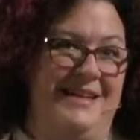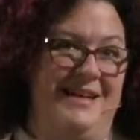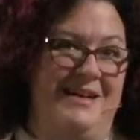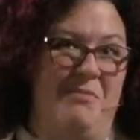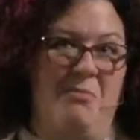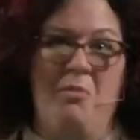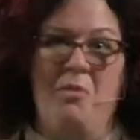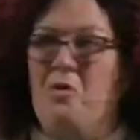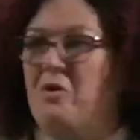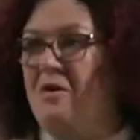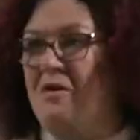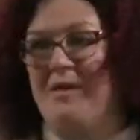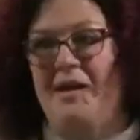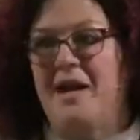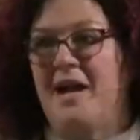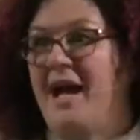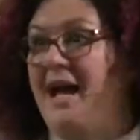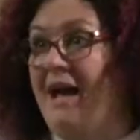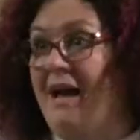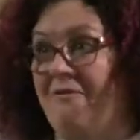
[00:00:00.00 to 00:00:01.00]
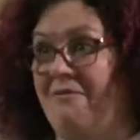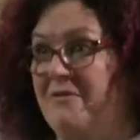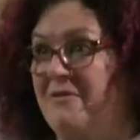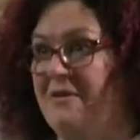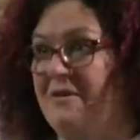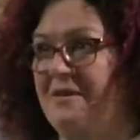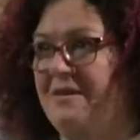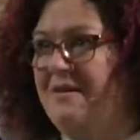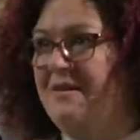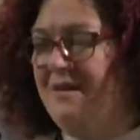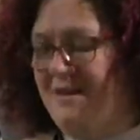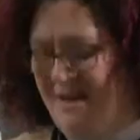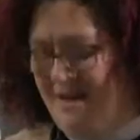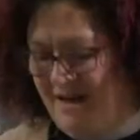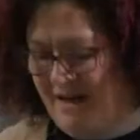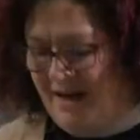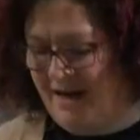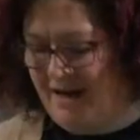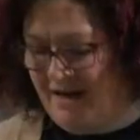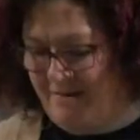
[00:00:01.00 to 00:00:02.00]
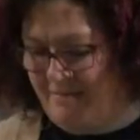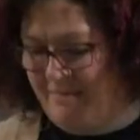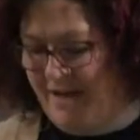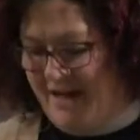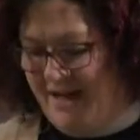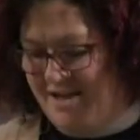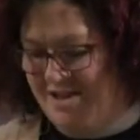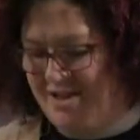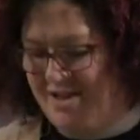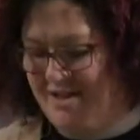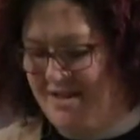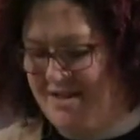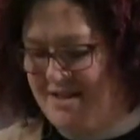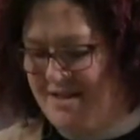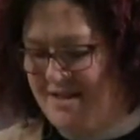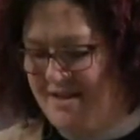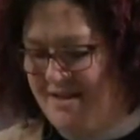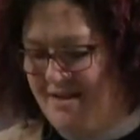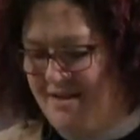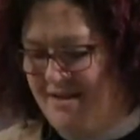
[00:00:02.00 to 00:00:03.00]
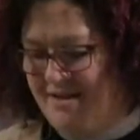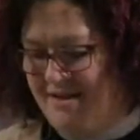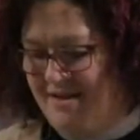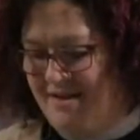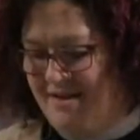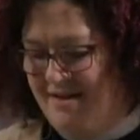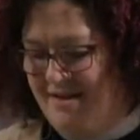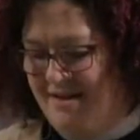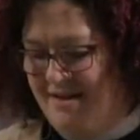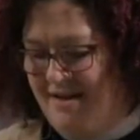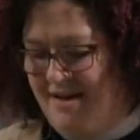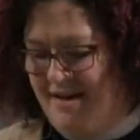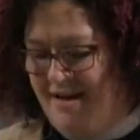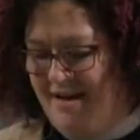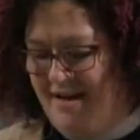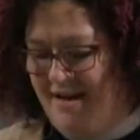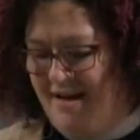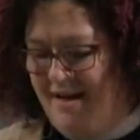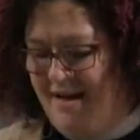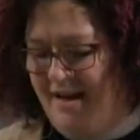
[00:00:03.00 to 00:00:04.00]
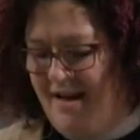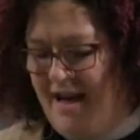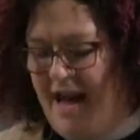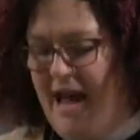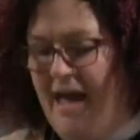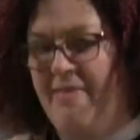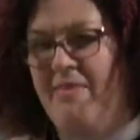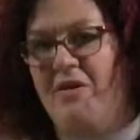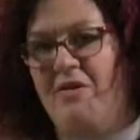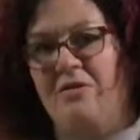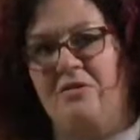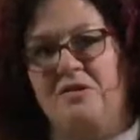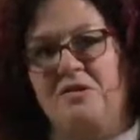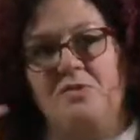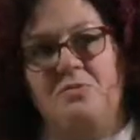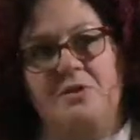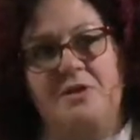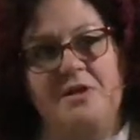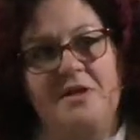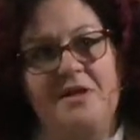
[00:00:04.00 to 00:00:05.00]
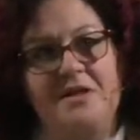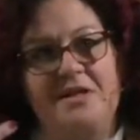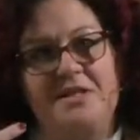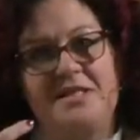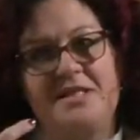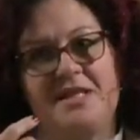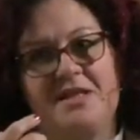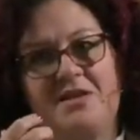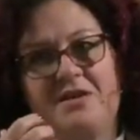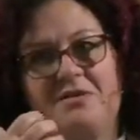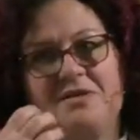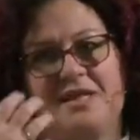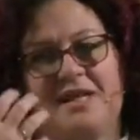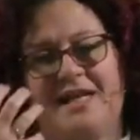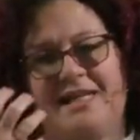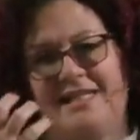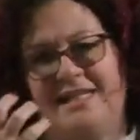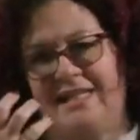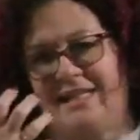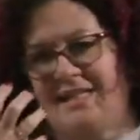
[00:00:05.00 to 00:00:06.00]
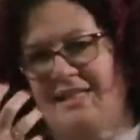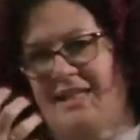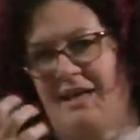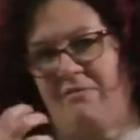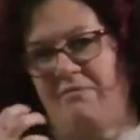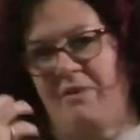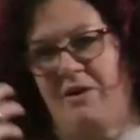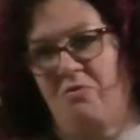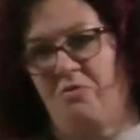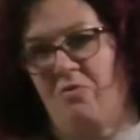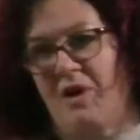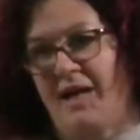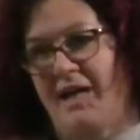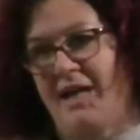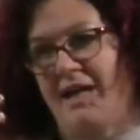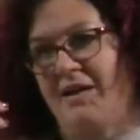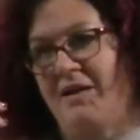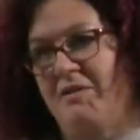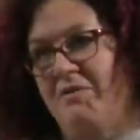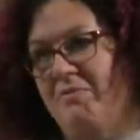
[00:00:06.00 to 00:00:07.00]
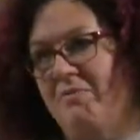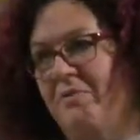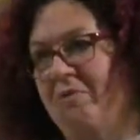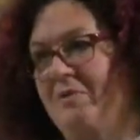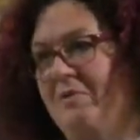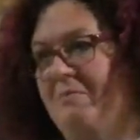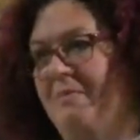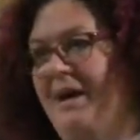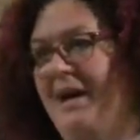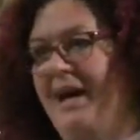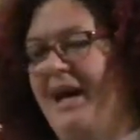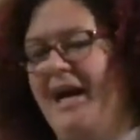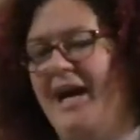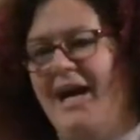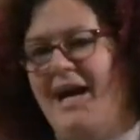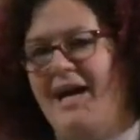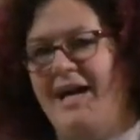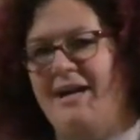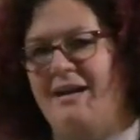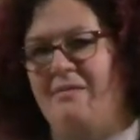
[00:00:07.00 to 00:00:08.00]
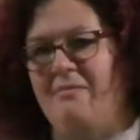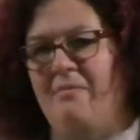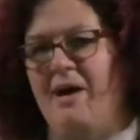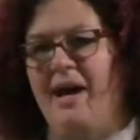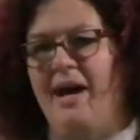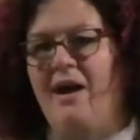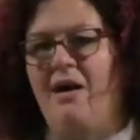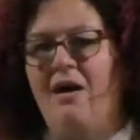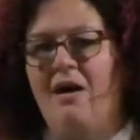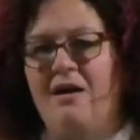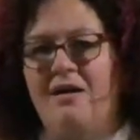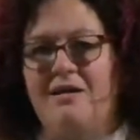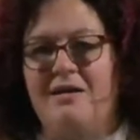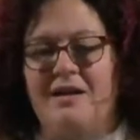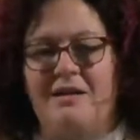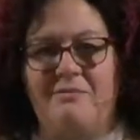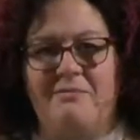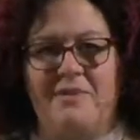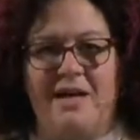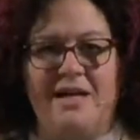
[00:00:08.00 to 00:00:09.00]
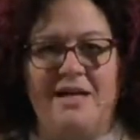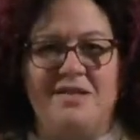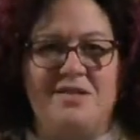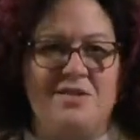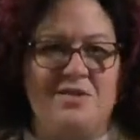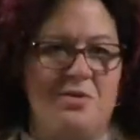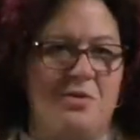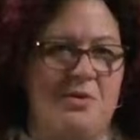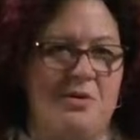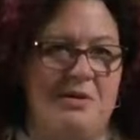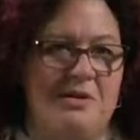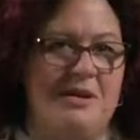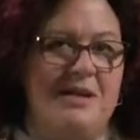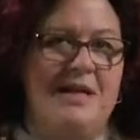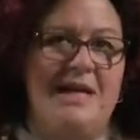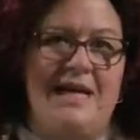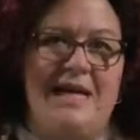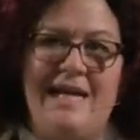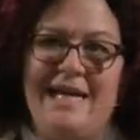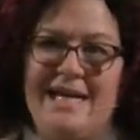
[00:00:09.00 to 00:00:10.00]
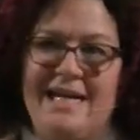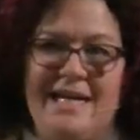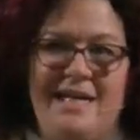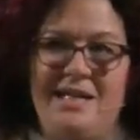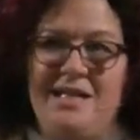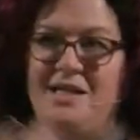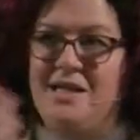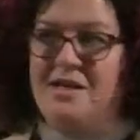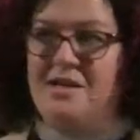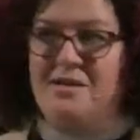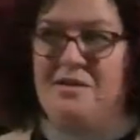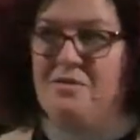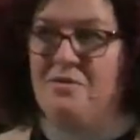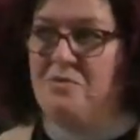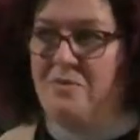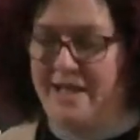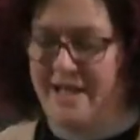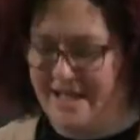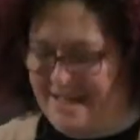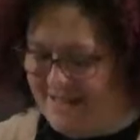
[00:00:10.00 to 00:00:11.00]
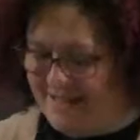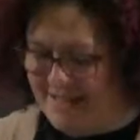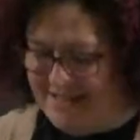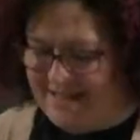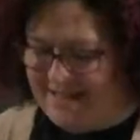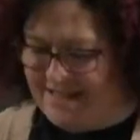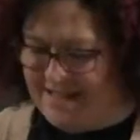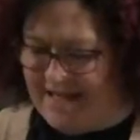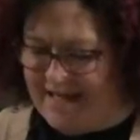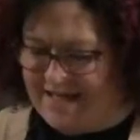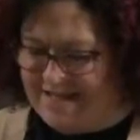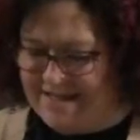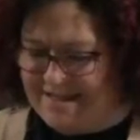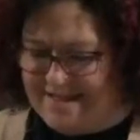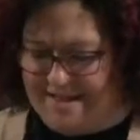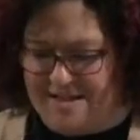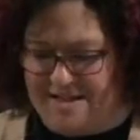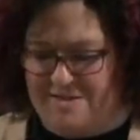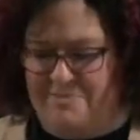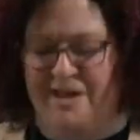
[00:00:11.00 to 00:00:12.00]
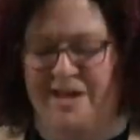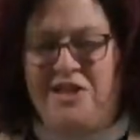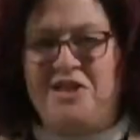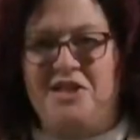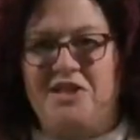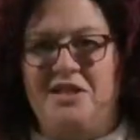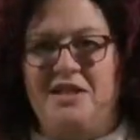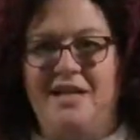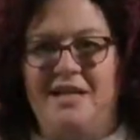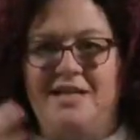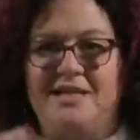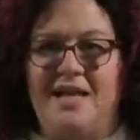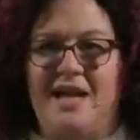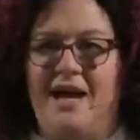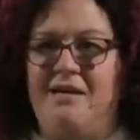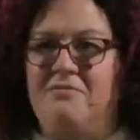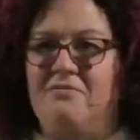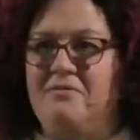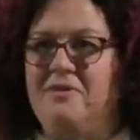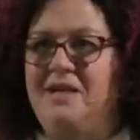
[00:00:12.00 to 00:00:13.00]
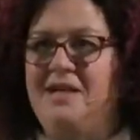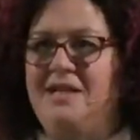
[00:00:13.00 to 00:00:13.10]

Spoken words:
more than I ever imagined." And those words and those ideas have been running through my head and my heart and my soul in the weeks since, especially as I've